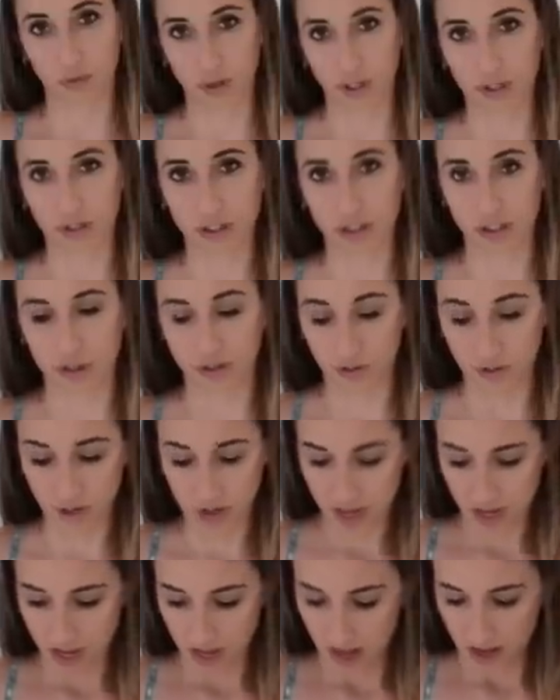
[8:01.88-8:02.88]
weird too.
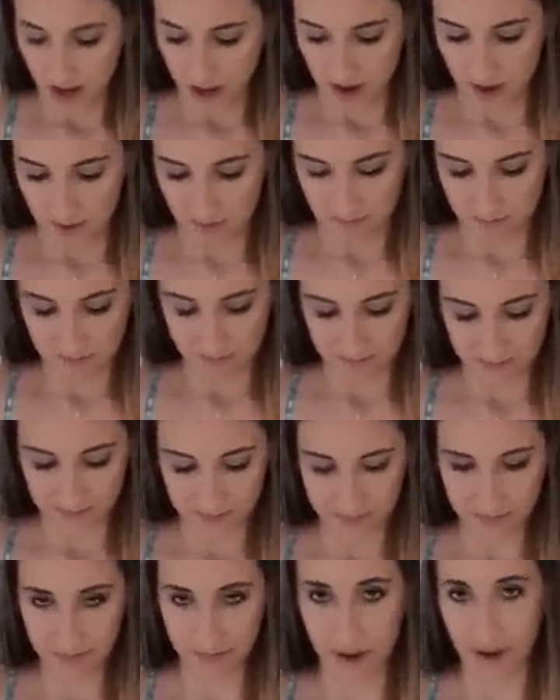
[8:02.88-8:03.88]
Um,
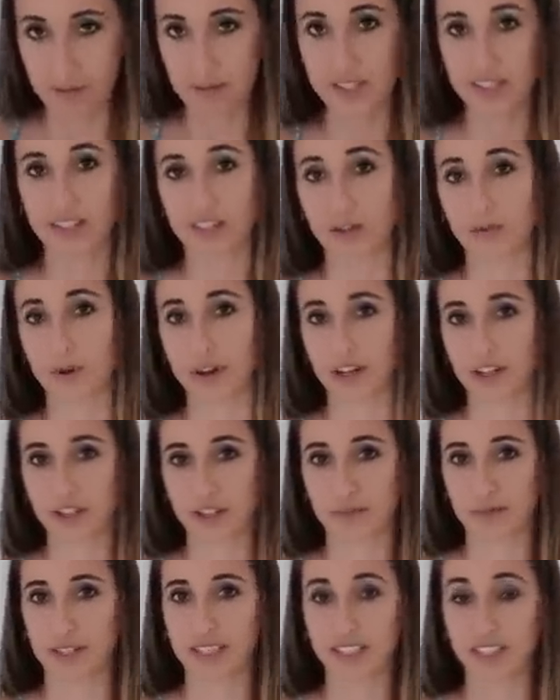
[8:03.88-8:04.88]
I'm still gonna wear it
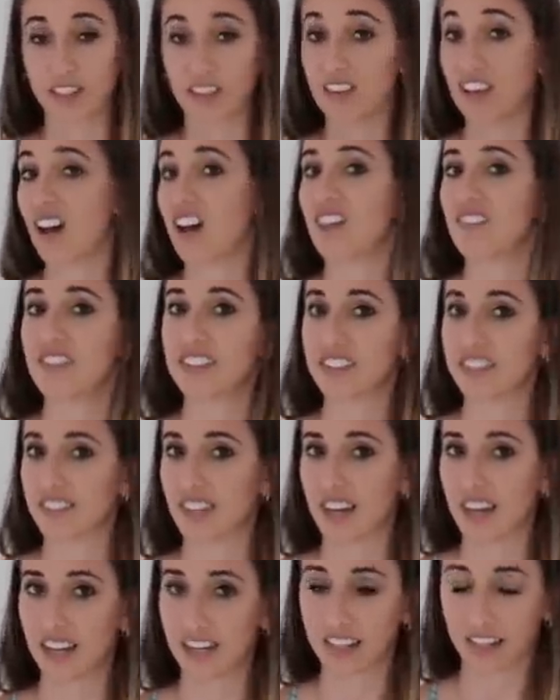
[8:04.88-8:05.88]
just because I love the
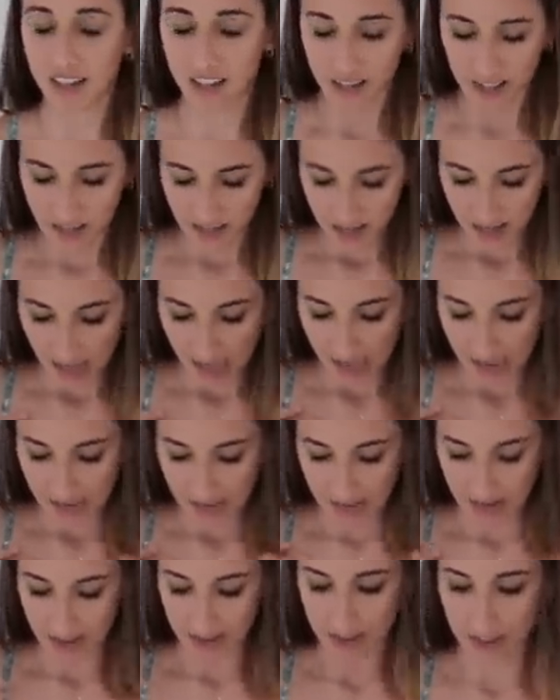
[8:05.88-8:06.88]
design
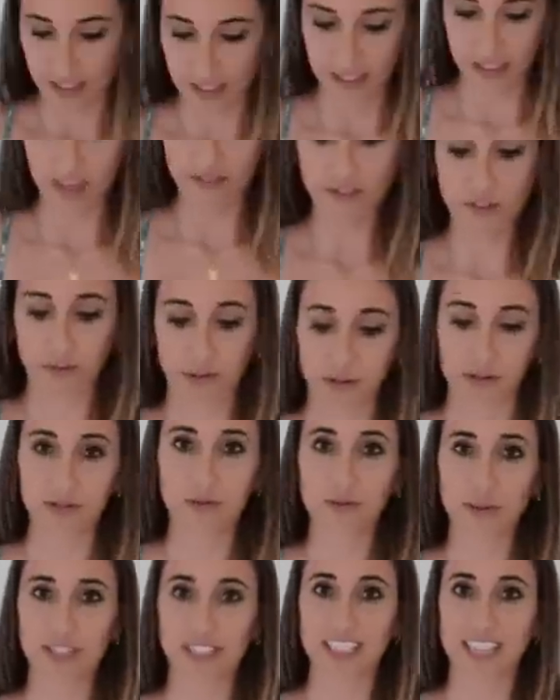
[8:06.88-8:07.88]
and it's comfortable.
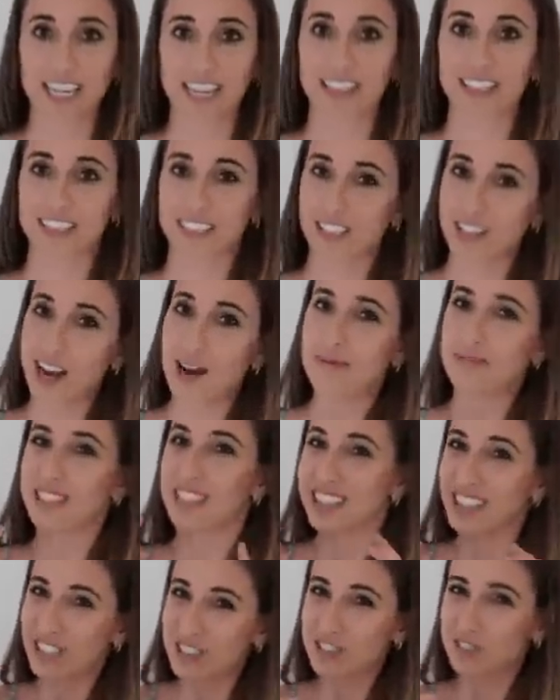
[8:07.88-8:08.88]
Once again, the top's
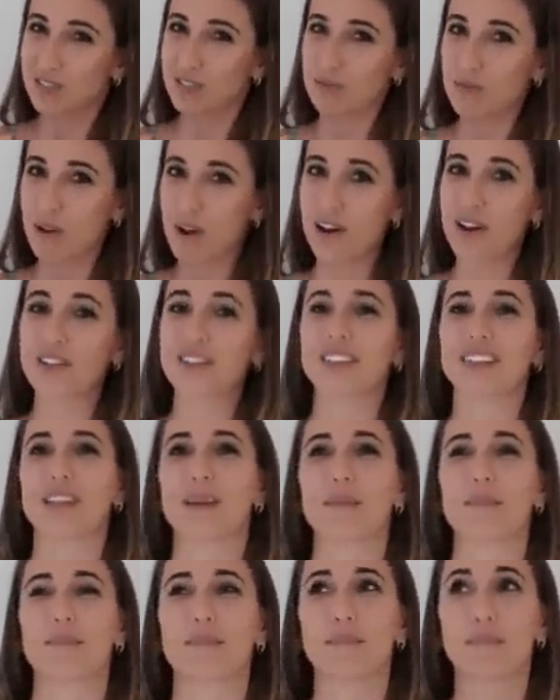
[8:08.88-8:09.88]
a little too small,
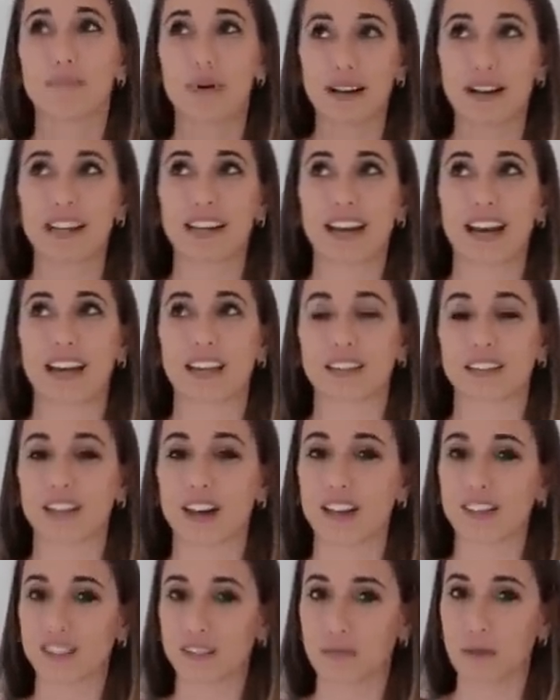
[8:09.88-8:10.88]
but I
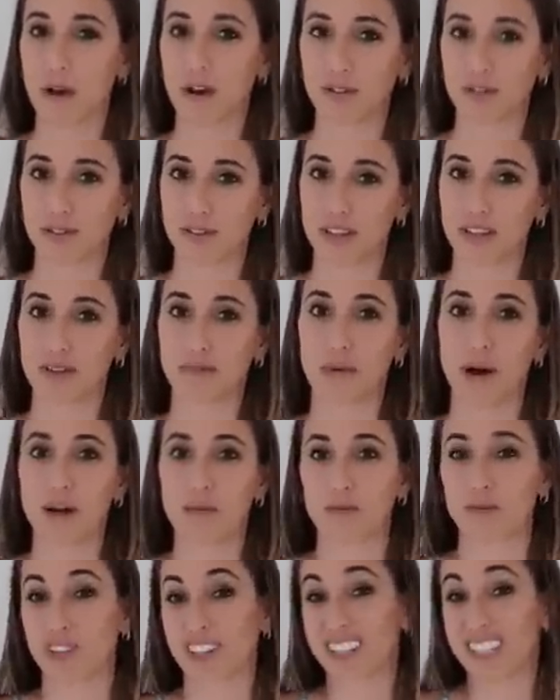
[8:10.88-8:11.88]
got small so that the
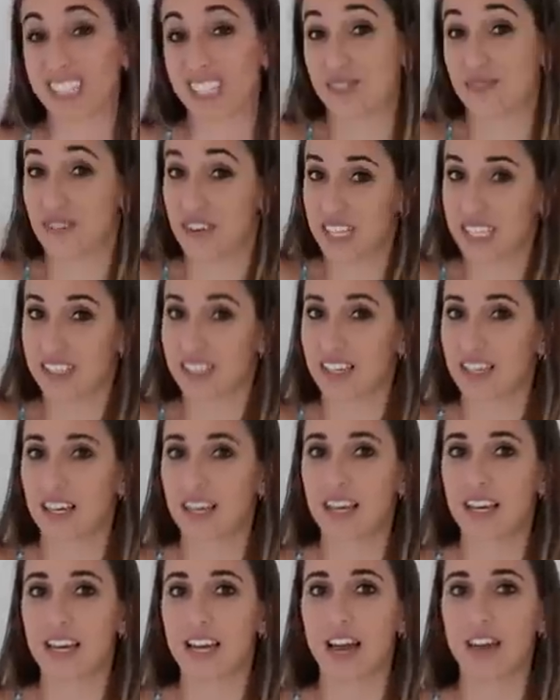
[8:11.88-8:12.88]
bottoms at least fit
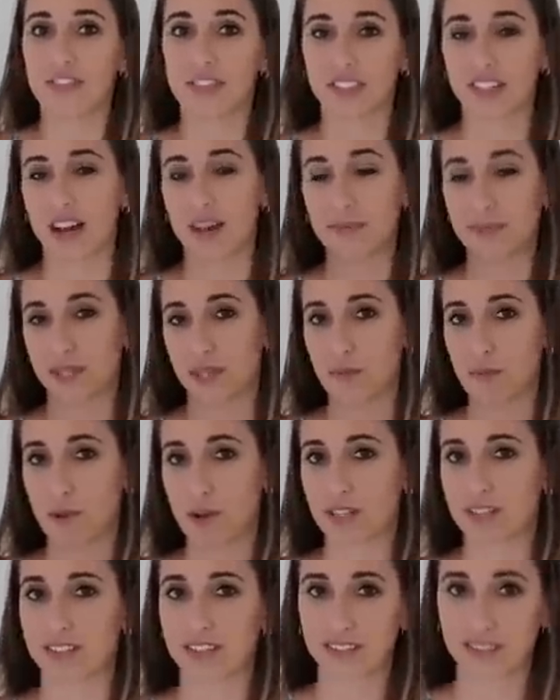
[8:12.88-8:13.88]
and the top
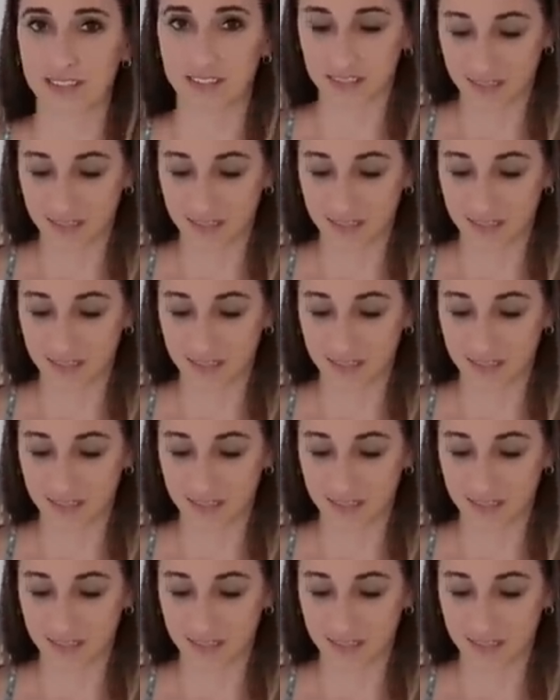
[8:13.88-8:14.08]
somewhat.